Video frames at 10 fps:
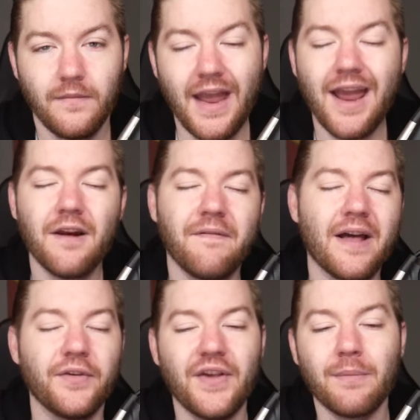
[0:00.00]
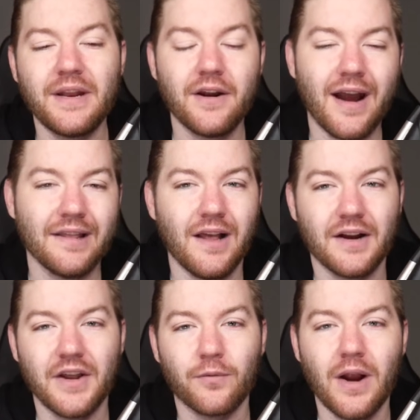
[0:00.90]
And final segment here at
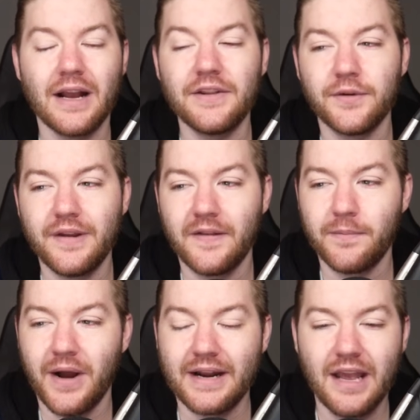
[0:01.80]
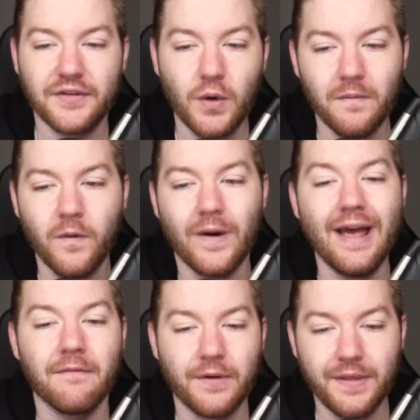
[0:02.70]
Locked On Rockets, your daily podcast home for
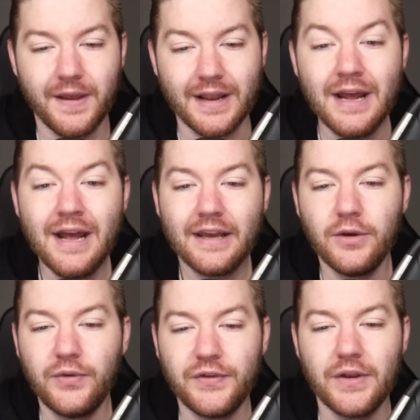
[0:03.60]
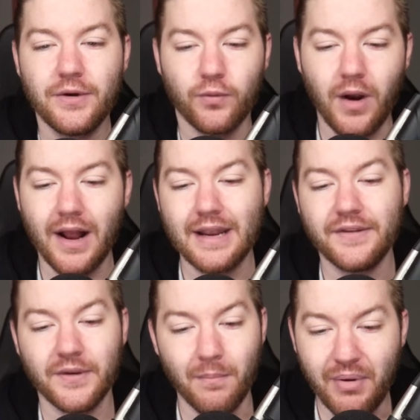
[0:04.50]
everything Houston
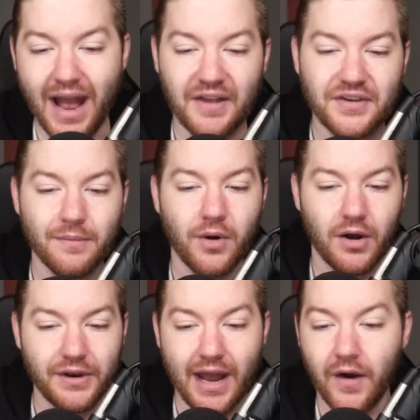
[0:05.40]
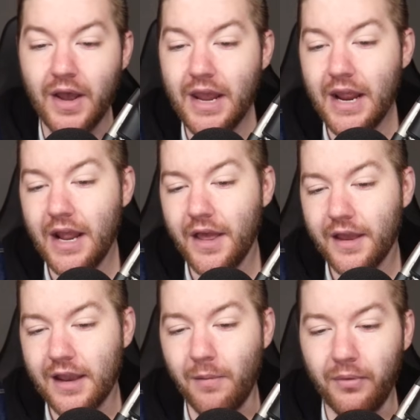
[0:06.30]
Rockets basketball. Now,
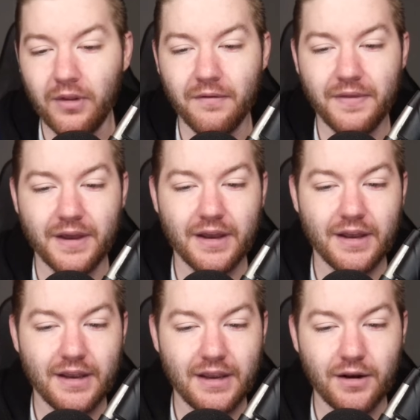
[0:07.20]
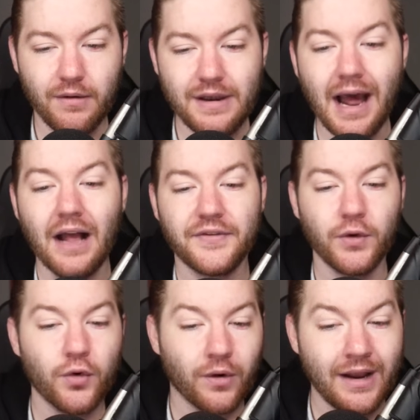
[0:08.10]
couple of the you know not
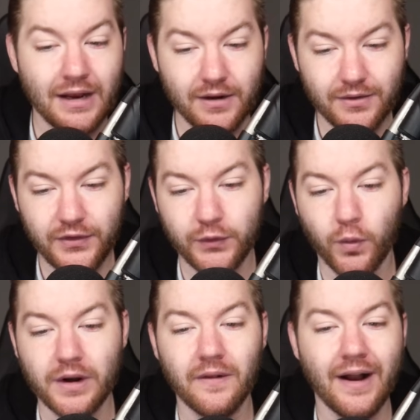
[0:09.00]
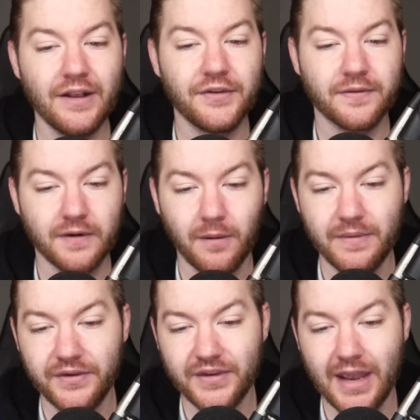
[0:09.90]
so great storylines from
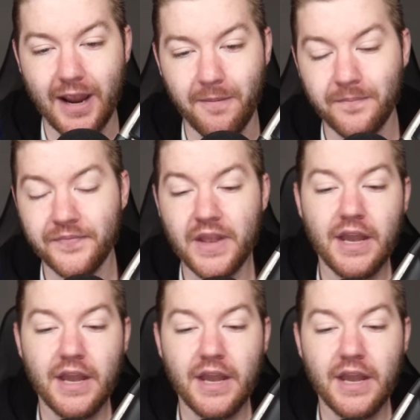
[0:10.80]
this game